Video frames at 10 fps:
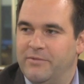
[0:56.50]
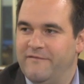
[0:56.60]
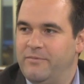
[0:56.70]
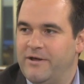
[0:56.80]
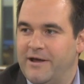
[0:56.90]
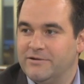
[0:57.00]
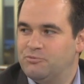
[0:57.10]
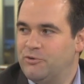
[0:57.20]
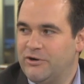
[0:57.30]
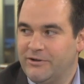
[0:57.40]
above plan is
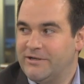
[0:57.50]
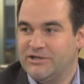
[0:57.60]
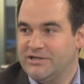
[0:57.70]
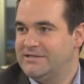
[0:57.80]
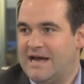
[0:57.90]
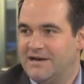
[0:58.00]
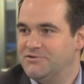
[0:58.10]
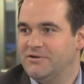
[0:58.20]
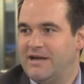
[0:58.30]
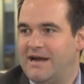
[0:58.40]
really just
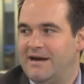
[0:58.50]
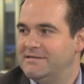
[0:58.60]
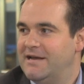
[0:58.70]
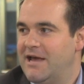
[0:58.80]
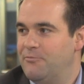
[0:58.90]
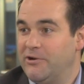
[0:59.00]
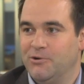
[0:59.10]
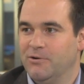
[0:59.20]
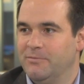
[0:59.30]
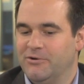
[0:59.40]
natural gas and
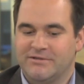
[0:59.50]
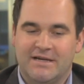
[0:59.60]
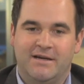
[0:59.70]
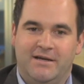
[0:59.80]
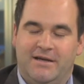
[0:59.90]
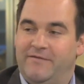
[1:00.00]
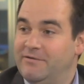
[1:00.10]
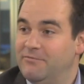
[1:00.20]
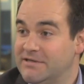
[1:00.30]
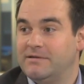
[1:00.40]
renewables. If
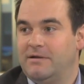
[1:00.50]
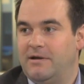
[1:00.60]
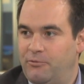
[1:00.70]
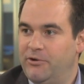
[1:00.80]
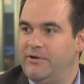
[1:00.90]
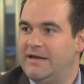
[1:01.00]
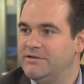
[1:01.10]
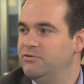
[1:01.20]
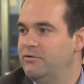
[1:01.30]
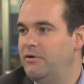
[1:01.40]
he was really
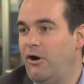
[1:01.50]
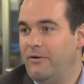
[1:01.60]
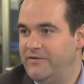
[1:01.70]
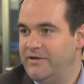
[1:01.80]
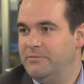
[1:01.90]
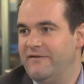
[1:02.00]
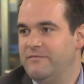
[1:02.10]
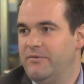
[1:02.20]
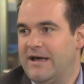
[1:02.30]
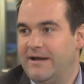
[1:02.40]
into all of the
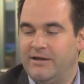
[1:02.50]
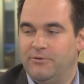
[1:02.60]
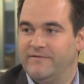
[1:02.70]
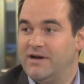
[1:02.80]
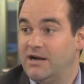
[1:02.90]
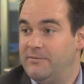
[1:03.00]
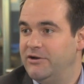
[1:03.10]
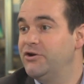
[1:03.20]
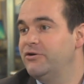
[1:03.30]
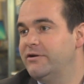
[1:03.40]
above plan, he would have talked
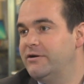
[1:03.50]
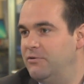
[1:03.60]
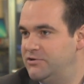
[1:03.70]
about nuclear,